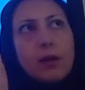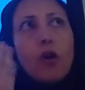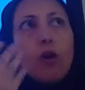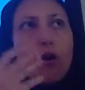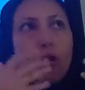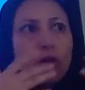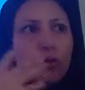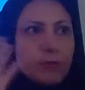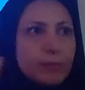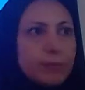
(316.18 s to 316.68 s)

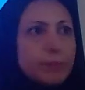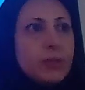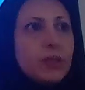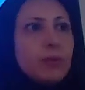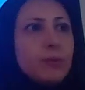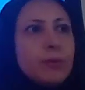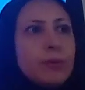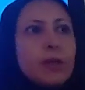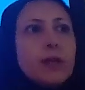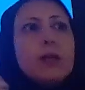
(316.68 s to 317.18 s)
all
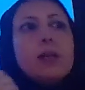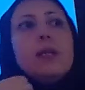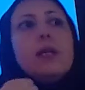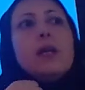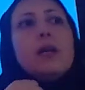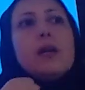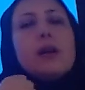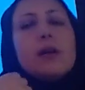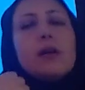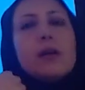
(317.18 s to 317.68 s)
people
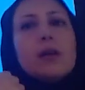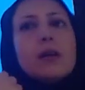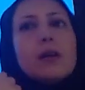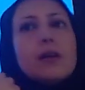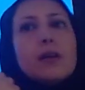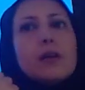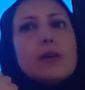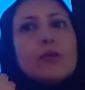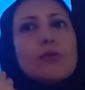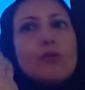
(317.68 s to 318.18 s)

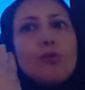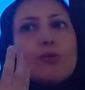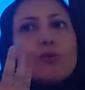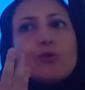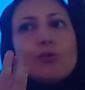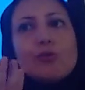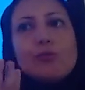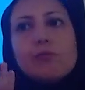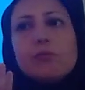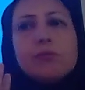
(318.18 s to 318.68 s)
go
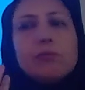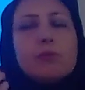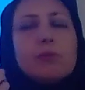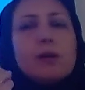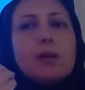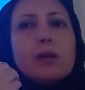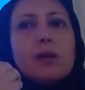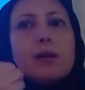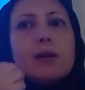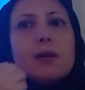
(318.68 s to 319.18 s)
through
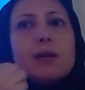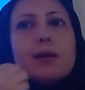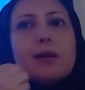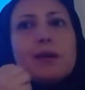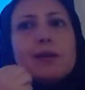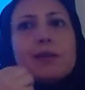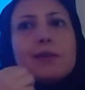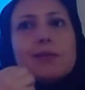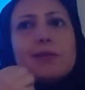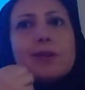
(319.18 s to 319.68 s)

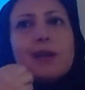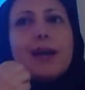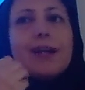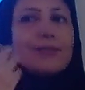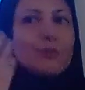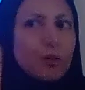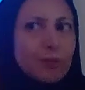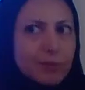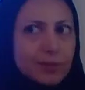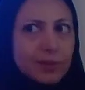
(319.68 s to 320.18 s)

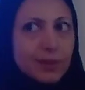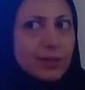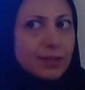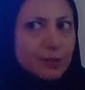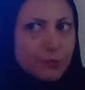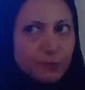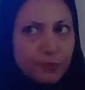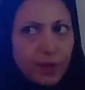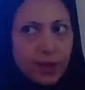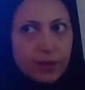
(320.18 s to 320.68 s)

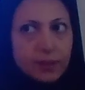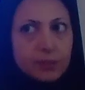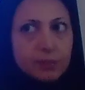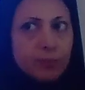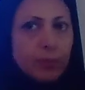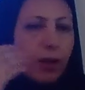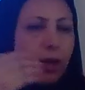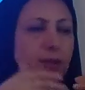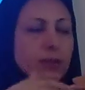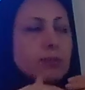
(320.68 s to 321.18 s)
adolescence fast,
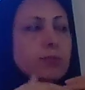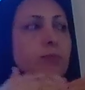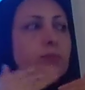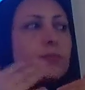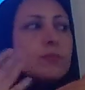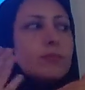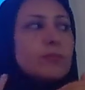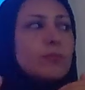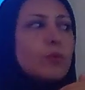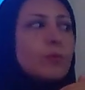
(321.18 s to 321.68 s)
but
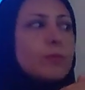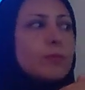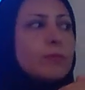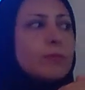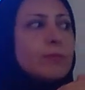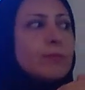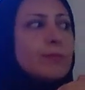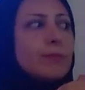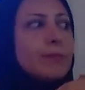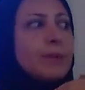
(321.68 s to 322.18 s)

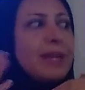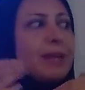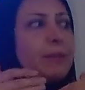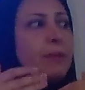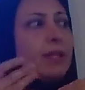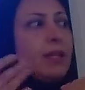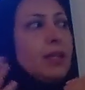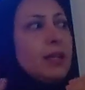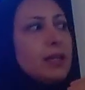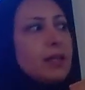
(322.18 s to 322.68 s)

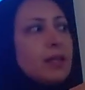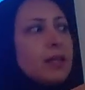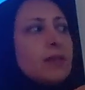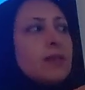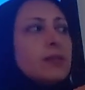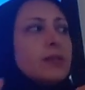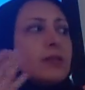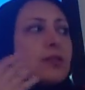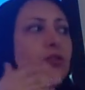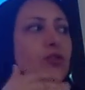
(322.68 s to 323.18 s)
maybe it
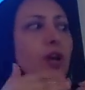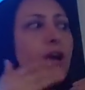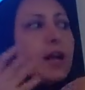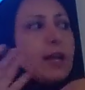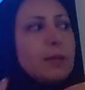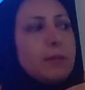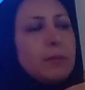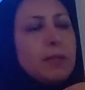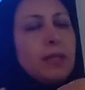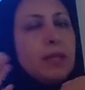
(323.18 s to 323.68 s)
is the
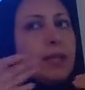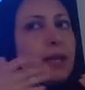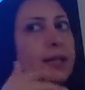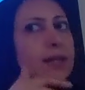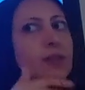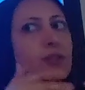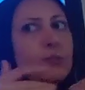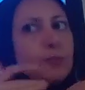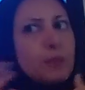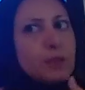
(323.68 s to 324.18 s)
timing
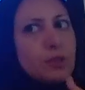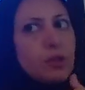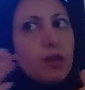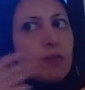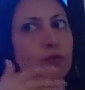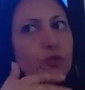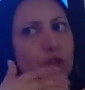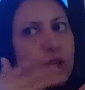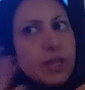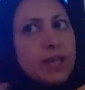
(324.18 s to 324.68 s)
and speed
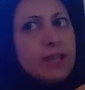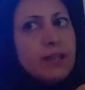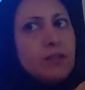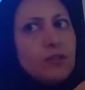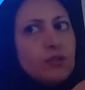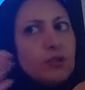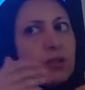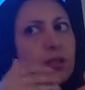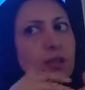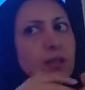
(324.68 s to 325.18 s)
of
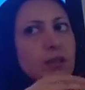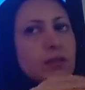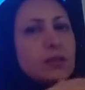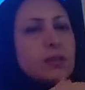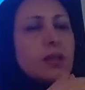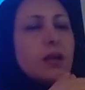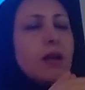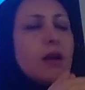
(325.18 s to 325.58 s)
change is